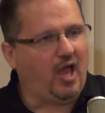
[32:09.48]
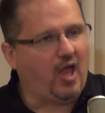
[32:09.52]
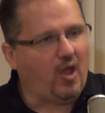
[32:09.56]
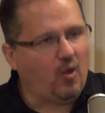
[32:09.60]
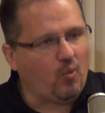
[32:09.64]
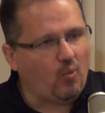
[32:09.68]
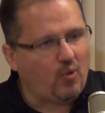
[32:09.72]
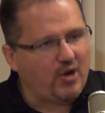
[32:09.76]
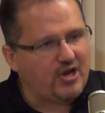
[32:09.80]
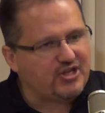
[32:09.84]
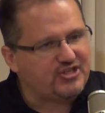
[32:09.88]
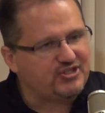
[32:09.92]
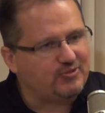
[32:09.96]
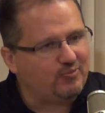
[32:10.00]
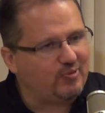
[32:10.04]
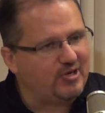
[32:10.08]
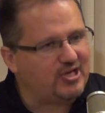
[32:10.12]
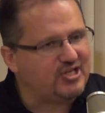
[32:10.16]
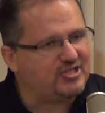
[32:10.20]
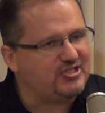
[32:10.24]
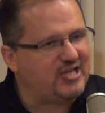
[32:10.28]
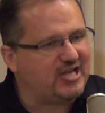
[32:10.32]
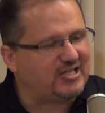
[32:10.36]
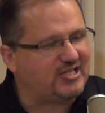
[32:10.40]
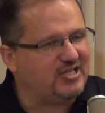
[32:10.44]
What
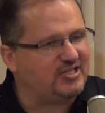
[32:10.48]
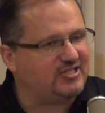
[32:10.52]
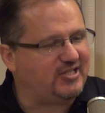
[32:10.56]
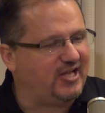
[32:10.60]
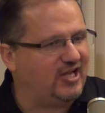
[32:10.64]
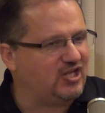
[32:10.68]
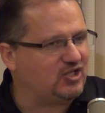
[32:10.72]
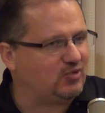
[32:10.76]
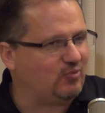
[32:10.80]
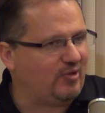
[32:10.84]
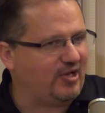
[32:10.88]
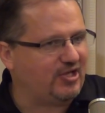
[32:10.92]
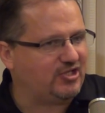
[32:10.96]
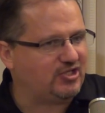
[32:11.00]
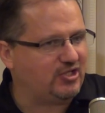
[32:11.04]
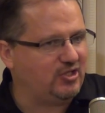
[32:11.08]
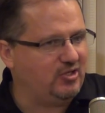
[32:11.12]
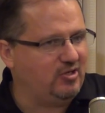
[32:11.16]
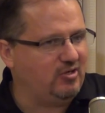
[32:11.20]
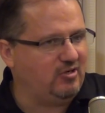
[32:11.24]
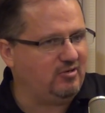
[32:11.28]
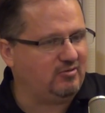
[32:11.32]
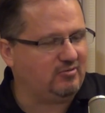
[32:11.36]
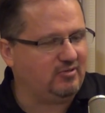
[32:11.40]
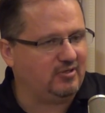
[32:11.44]
does Section
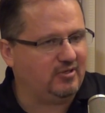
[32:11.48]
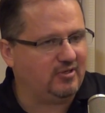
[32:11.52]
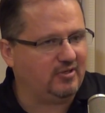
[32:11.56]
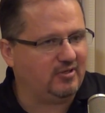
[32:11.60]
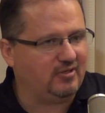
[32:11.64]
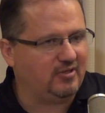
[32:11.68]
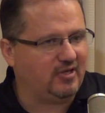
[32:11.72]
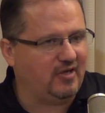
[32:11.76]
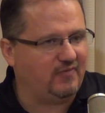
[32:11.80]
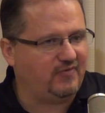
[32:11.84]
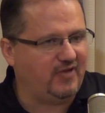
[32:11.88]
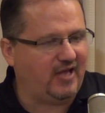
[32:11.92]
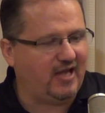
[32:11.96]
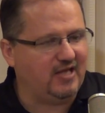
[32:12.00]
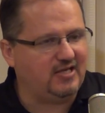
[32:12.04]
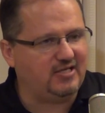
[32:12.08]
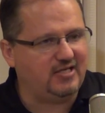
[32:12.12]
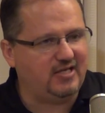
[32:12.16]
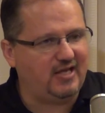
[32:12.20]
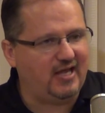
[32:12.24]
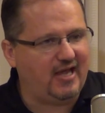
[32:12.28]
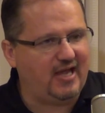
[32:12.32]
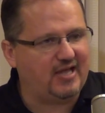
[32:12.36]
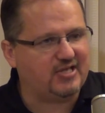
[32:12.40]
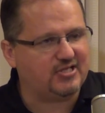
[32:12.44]
1022 of the
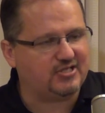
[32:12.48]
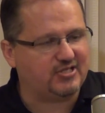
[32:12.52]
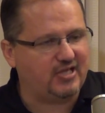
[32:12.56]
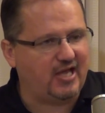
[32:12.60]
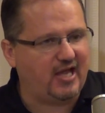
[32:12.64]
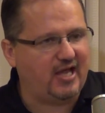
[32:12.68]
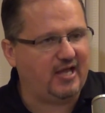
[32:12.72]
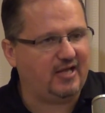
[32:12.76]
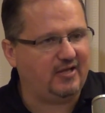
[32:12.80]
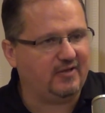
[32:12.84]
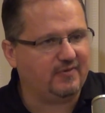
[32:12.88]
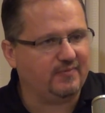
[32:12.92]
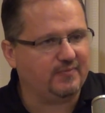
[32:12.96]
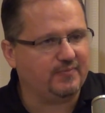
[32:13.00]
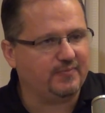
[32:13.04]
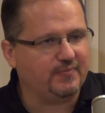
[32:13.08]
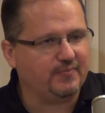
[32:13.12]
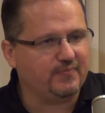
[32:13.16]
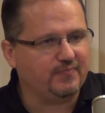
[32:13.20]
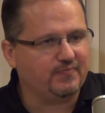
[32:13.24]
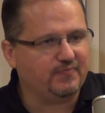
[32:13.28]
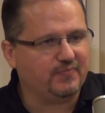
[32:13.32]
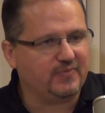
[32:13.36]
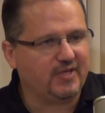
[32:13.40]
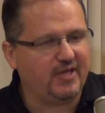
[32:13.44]
NDAA say?
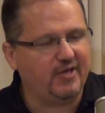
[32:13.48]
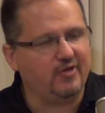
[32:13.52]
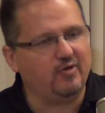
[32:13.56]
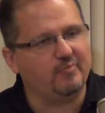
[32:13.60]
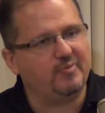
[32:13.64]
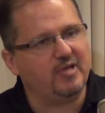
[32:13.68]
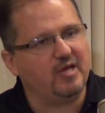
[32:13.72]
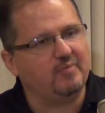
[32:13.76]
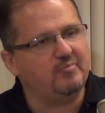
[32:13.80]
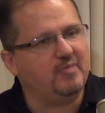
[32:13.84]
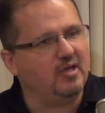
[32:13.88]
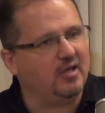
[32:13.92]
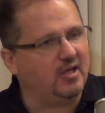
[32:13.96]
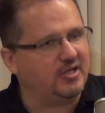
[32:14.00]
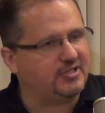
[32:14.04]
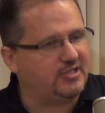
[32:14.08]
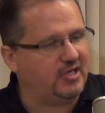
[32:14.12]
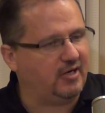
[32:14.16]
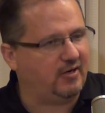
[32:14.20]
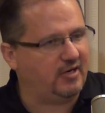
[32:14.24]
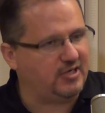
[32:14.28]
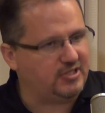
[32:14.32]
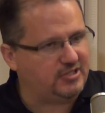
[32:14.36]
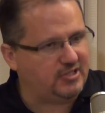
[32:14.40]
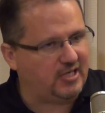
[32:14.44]
It'll be a
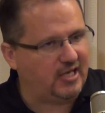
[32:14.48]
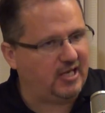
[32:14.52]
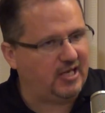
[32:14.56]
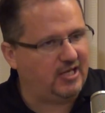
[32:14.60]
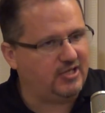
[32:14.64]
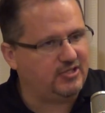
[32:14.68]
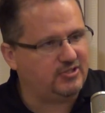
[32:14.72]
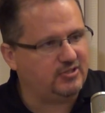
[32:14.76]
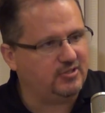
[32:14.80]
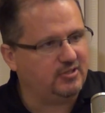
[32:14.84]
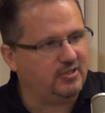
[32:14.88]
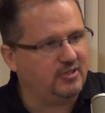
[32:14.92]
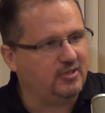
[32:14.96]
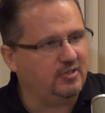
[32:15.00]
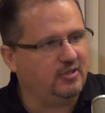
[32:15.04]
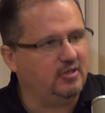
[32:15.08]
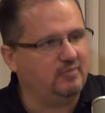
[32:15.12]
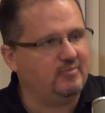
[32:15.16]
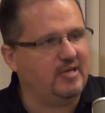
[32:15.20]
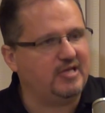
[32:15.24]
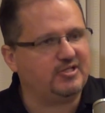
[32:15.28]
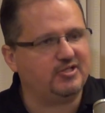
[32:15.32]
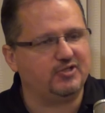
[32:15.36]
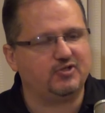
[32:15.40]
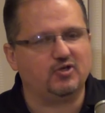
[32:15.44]
military judge who
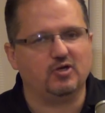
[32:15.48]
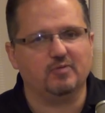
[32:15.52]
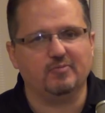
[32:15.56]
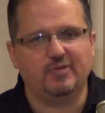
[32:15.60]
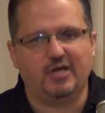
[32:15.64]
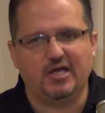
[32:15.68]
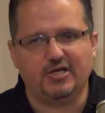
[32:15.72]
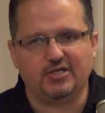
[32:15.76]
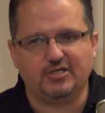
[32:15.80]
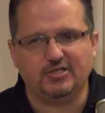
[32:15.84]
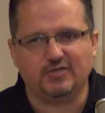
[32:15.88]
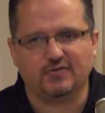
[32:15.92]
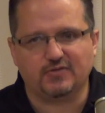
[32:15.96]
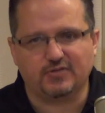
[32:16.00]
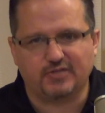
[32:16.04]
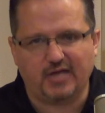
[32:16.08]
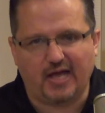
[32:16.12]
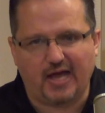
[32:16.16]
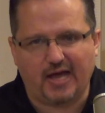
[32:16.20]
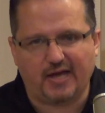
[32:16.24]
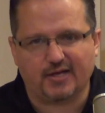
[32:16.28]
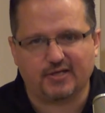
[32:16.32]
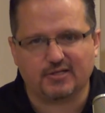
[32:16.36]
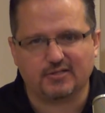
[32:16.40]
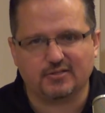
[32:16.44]
makes determinations of
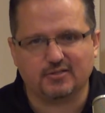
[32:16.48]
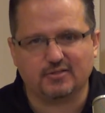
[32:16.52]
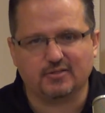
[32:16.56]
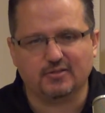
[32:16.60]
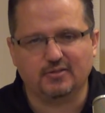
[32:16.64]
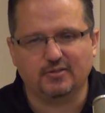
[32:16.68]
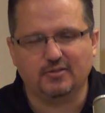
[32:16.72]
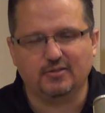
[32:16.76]
status.